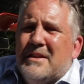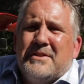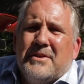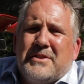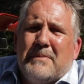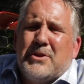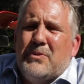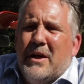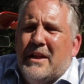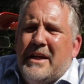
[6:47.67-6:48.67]
So
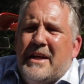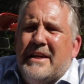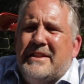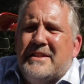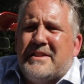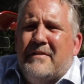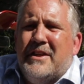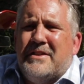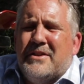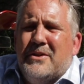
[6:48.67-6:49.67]
subsequently, in
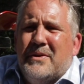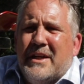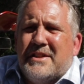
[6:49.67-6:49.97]
1972,